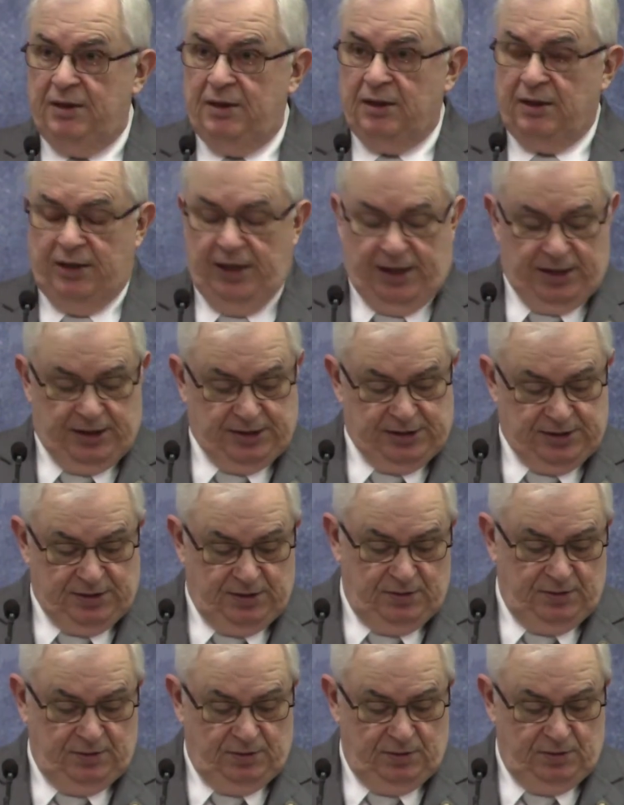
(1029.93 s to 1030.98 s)
Let us
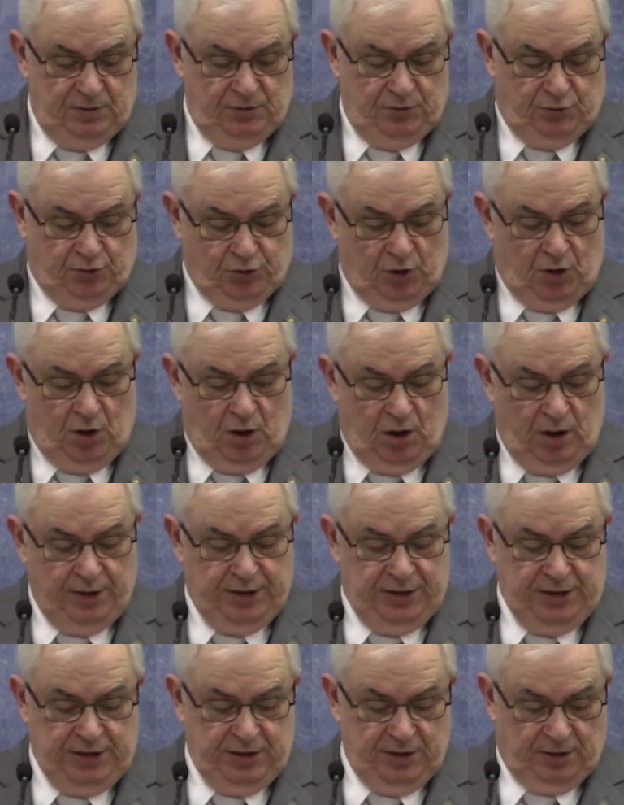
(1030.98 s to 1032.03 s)
draw
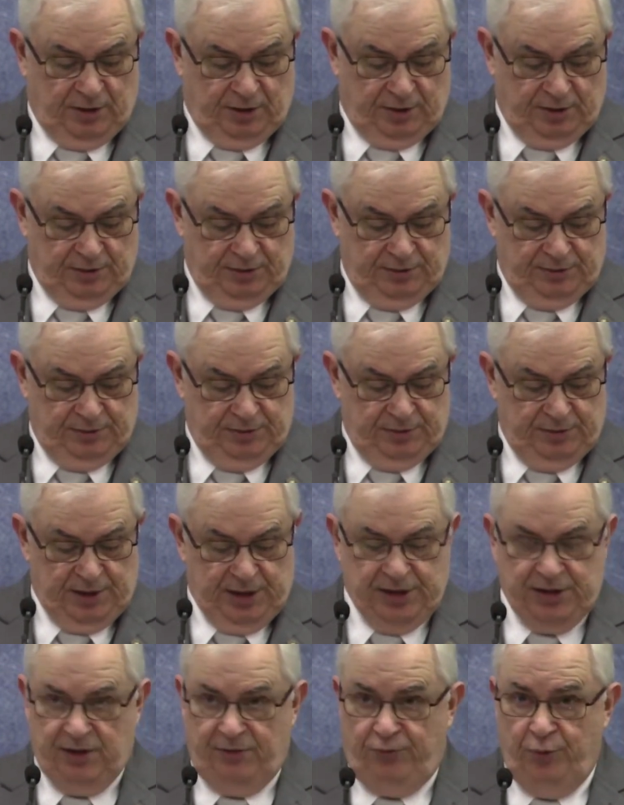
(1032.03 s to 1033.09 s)
near
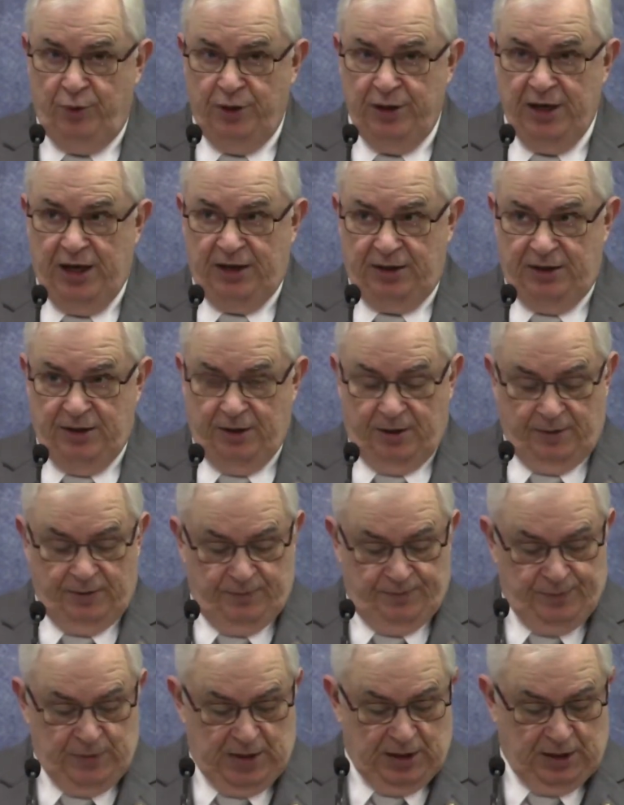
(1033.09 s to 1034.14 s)
as if we're not near.
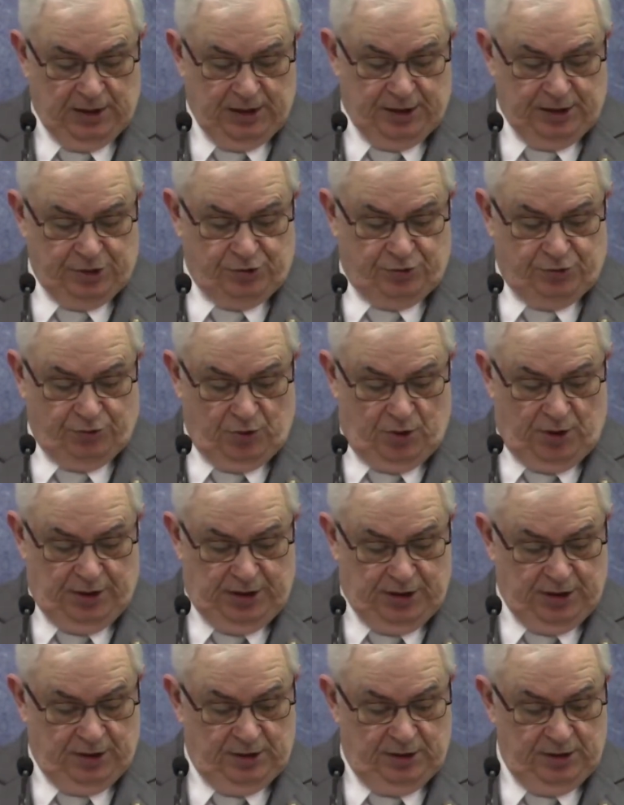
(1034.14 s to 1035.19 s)
Let us draw
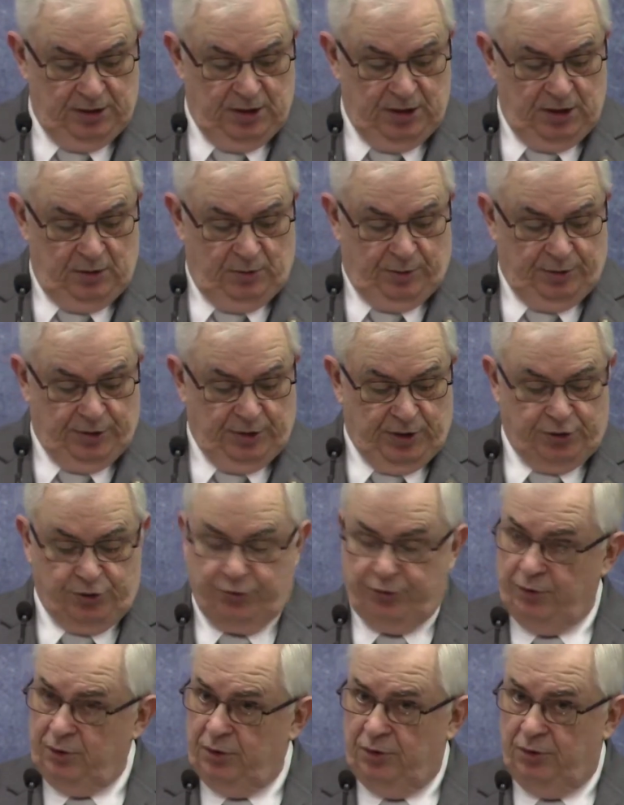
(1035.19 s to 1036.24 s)
near with a
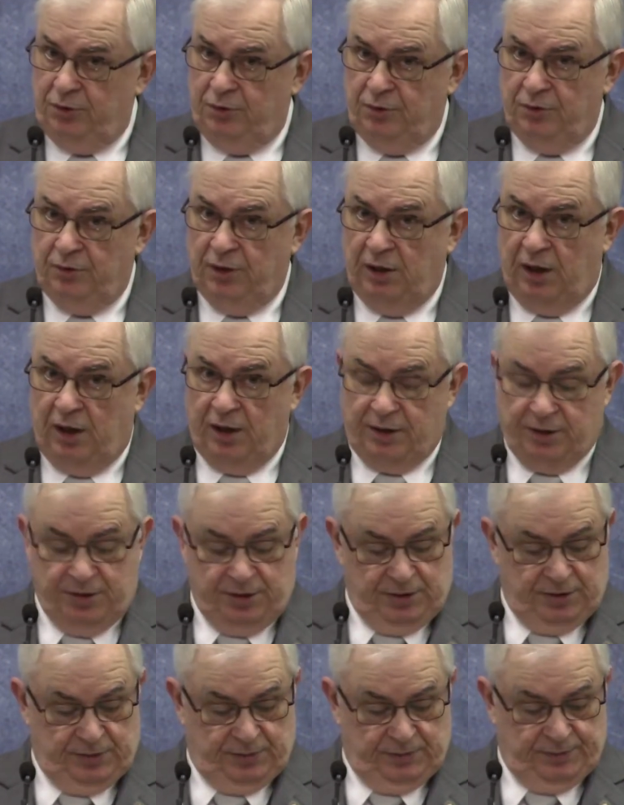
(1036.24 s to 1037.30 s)
true heart,
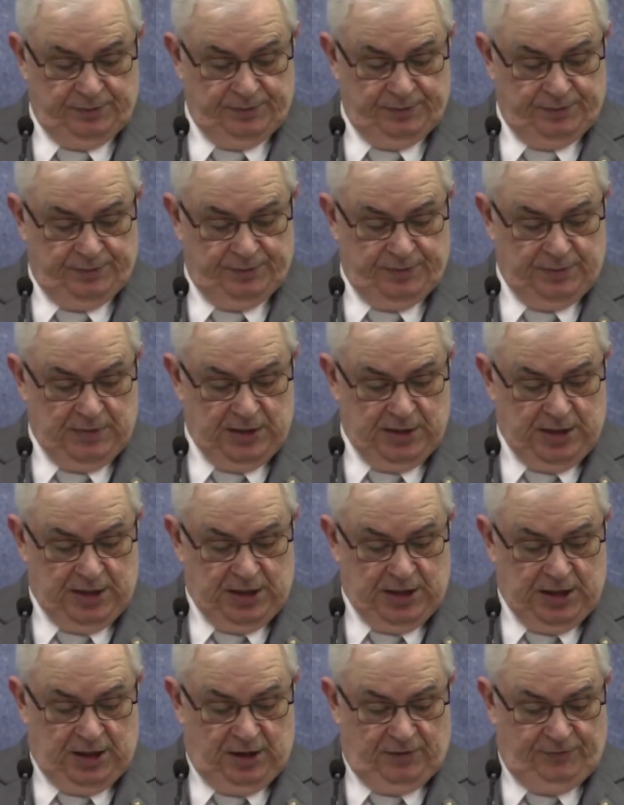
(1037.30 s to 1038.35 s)

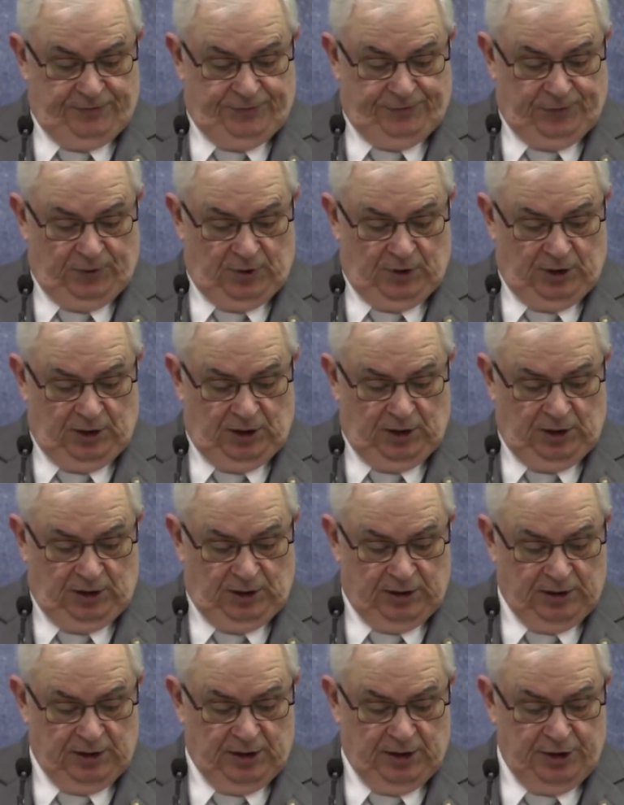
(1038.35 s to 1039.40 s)
in
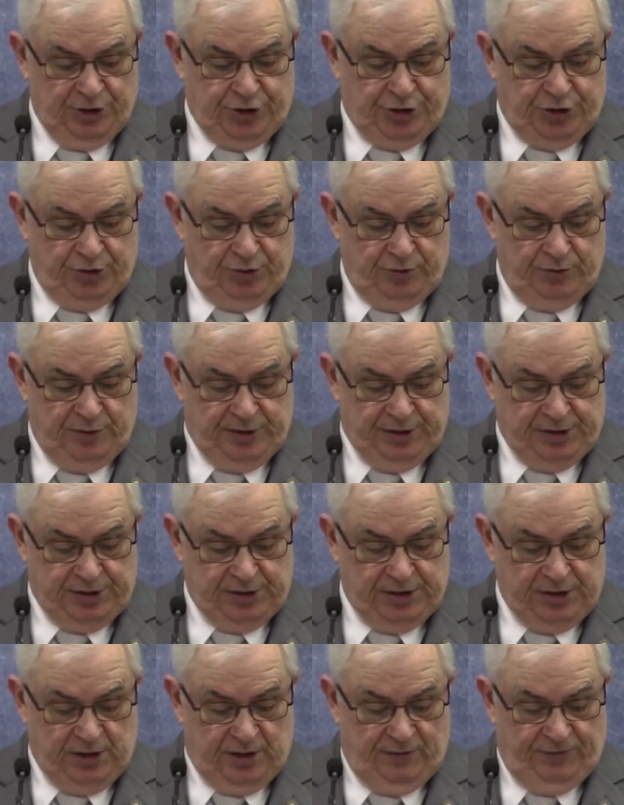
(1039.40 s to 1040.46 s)
full
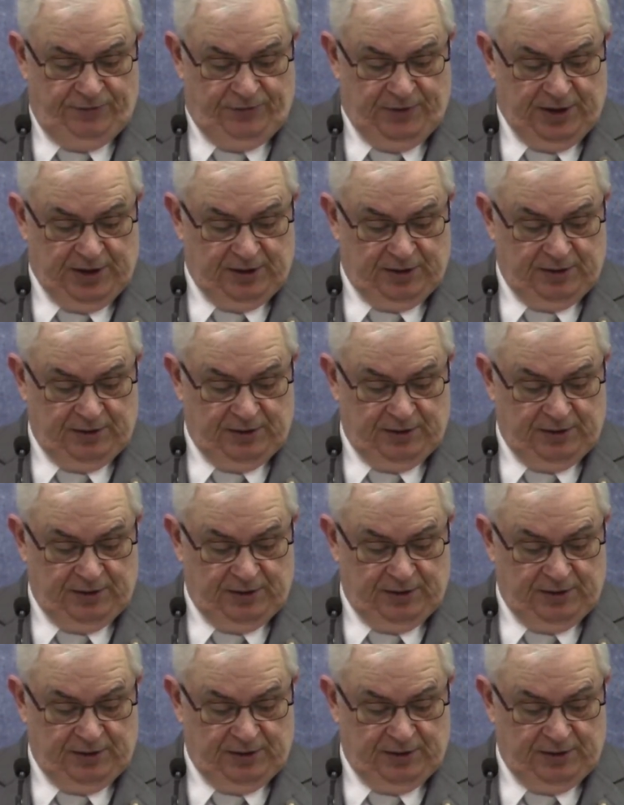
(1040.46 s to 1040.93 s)
assurance of faith.